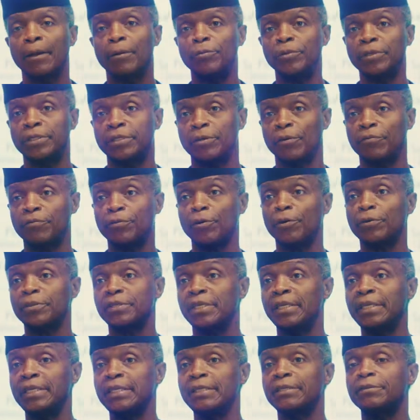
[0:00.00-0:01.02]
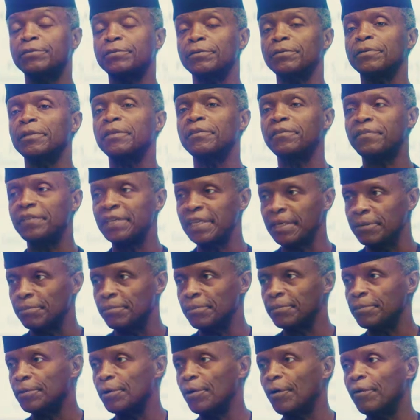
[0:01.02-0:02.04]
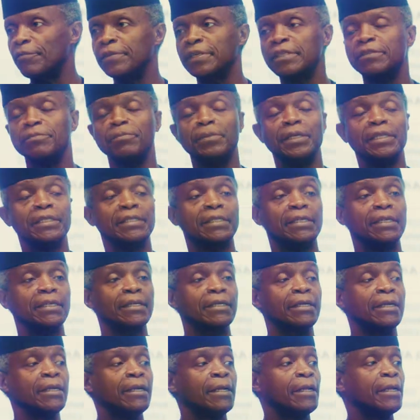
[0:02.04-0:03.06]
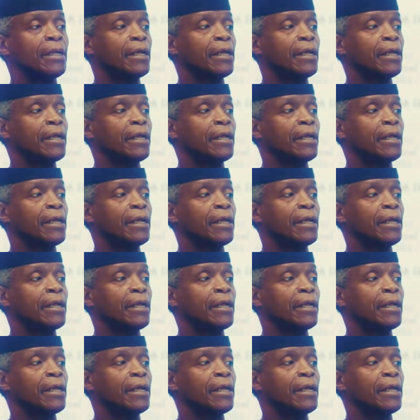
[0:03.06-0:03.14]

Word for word: which of course leads to the theme of this meeting,